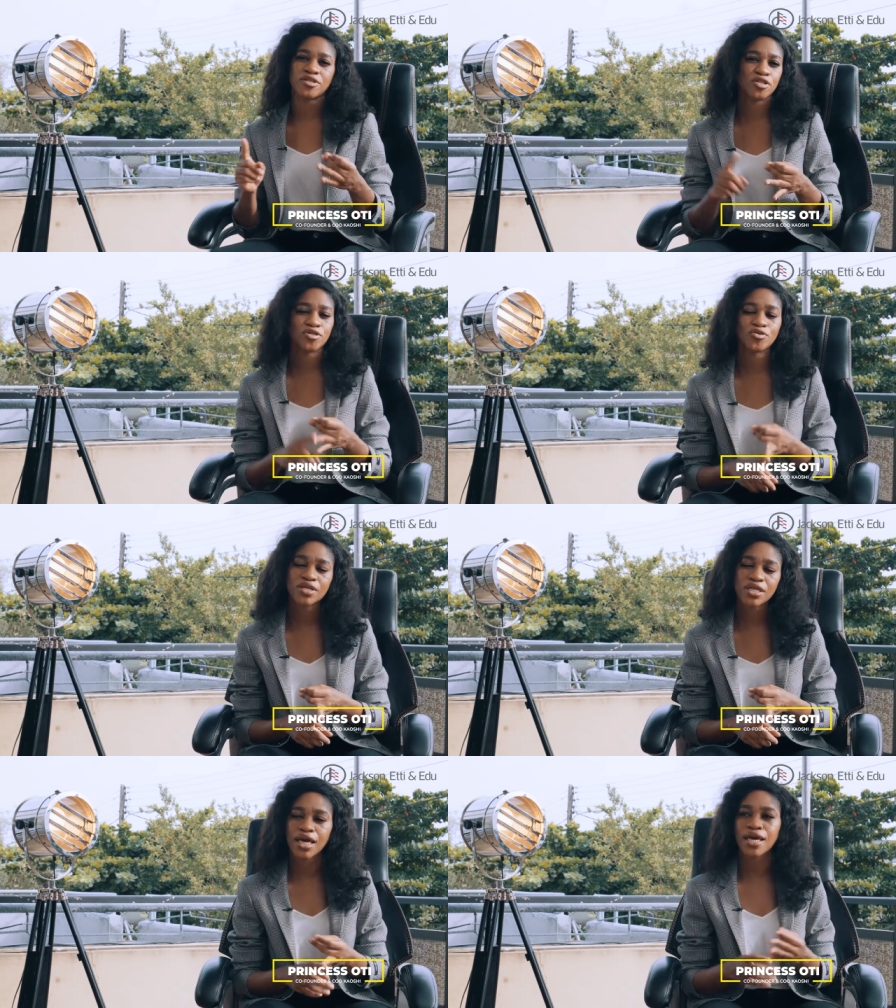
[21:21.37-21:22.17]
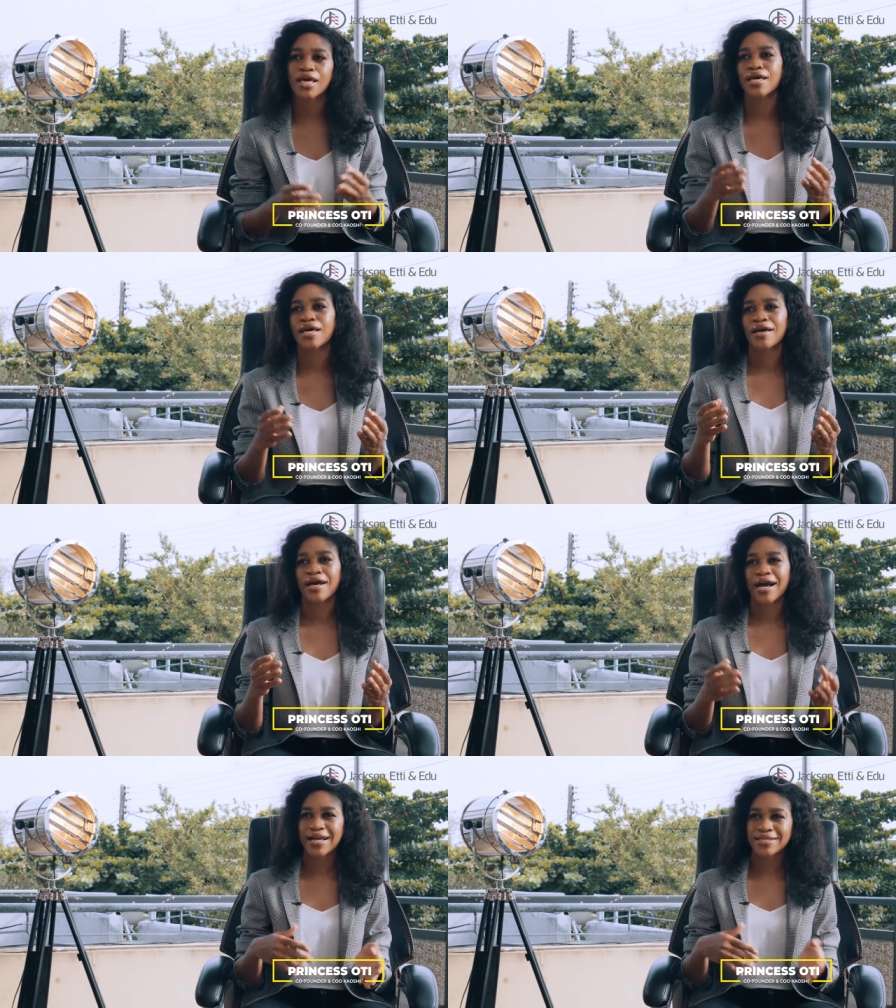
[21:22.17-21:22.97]
in the UK,
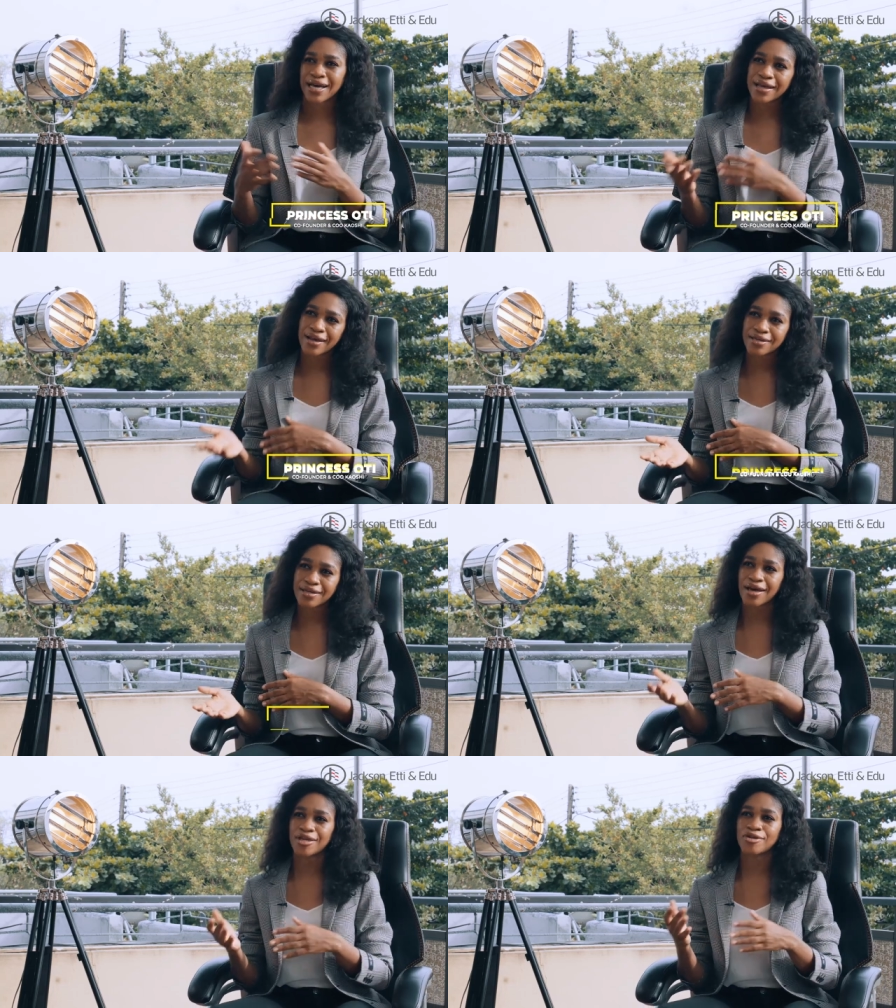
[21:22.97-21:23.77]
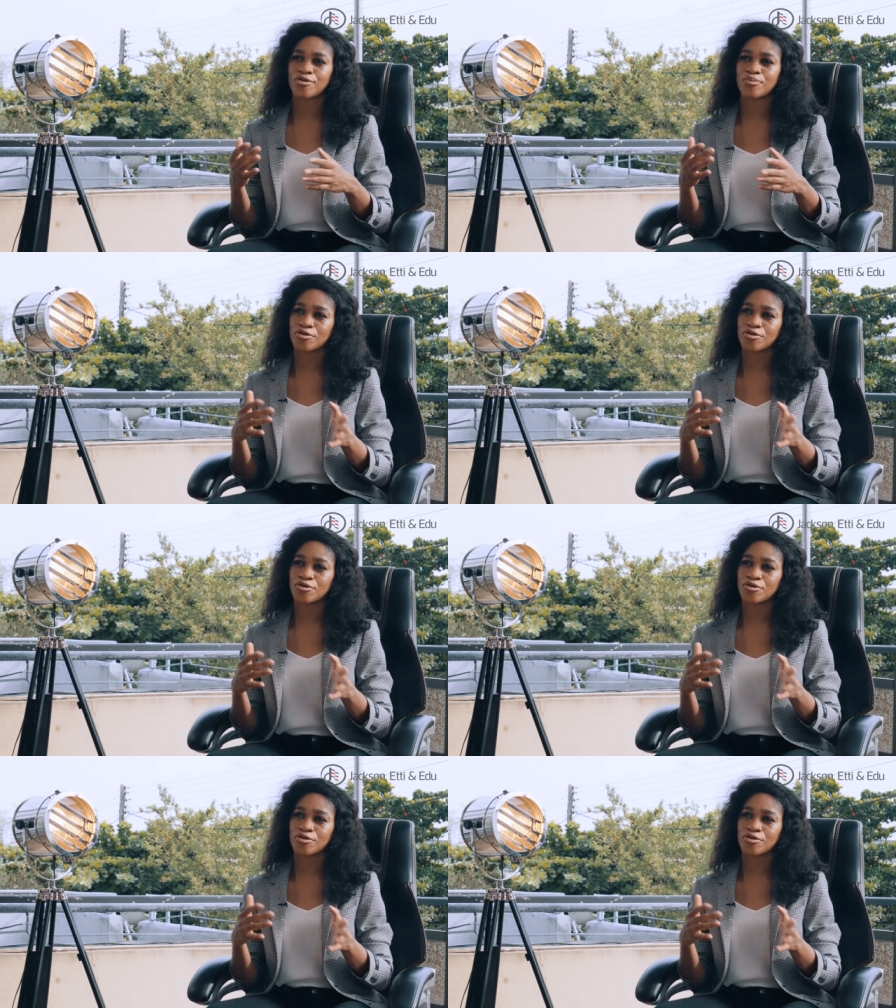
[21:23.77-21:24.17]
CAD in Canada, Europe,